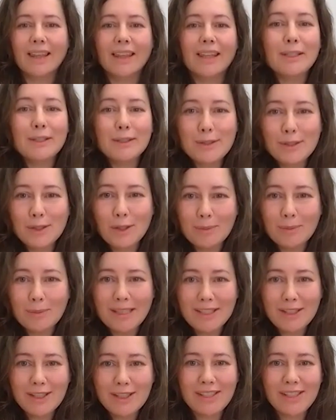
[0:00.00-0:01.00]
Thank you so
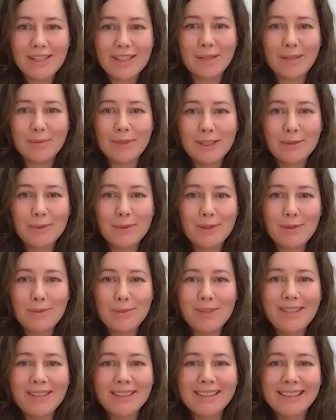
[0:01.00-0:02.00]
much, Emma. It was
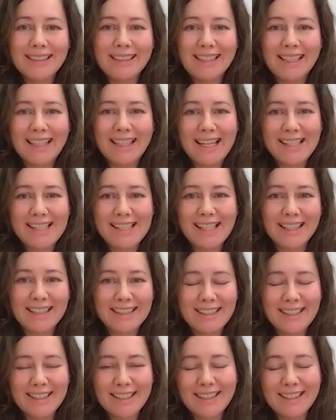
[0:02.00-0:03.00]
really
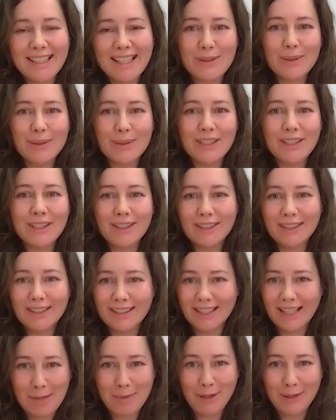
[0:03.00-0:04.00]
exciting to
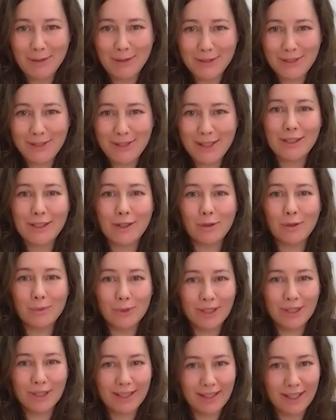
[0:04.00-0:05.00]
hear about your
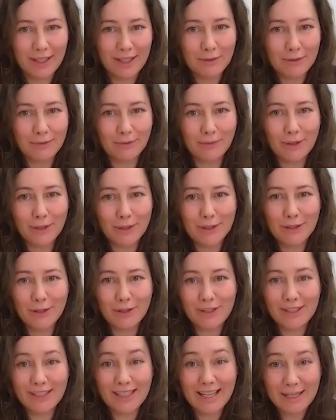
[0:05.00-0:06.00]
work. Thank you for
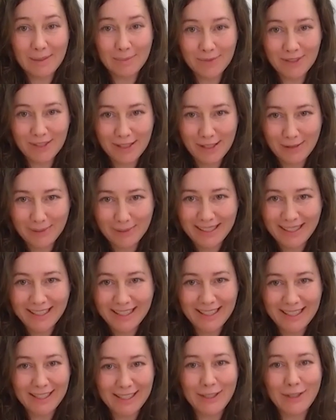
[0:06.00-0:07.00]
your time,
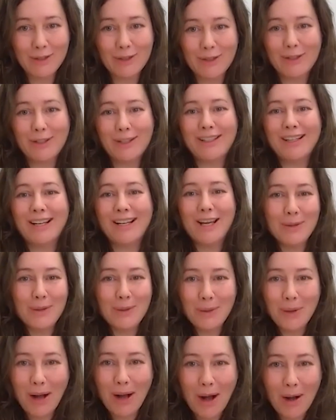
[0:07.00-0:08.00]
sharing your
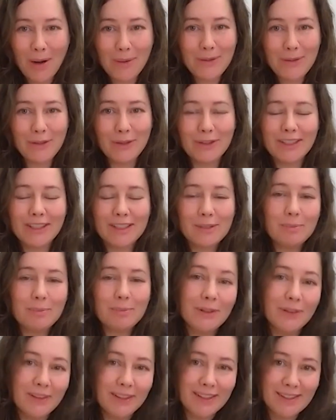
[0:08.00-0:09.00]
know-how, your
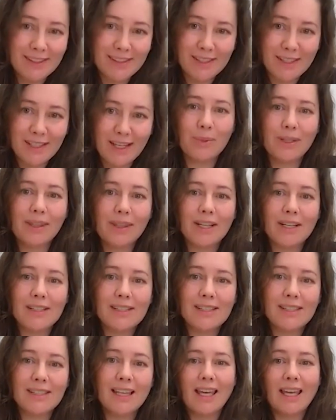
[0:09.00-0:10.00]
experience with
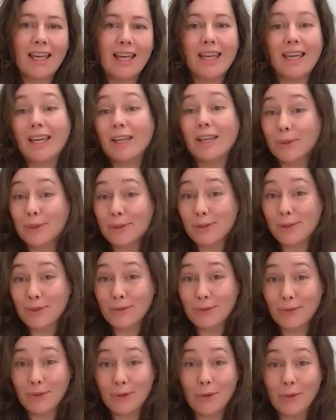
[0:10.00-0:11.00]
us, and also
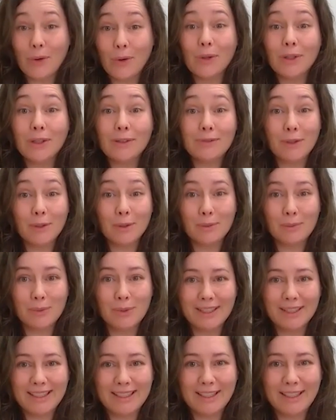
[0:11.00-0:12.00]
for all of your
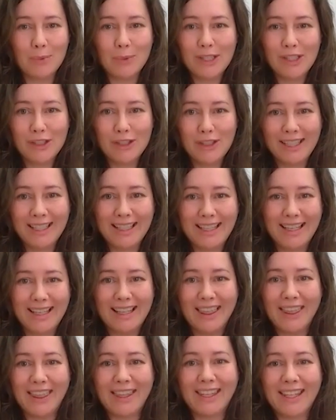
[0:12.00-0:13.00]
work bridging
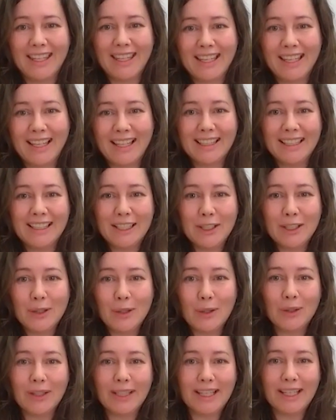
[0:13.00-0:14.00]
the
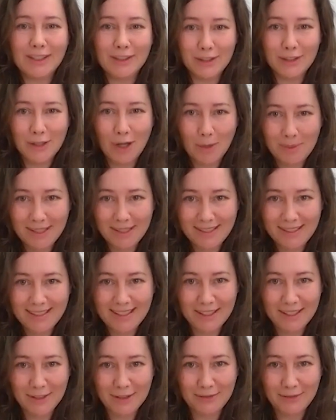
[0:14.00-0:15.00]
clinical and genomics
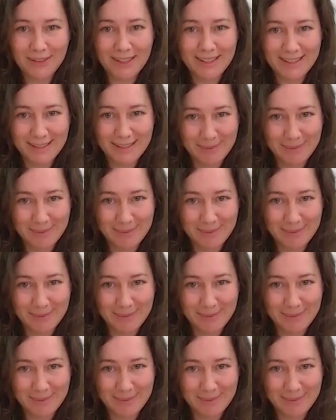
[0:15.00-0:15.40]
interface.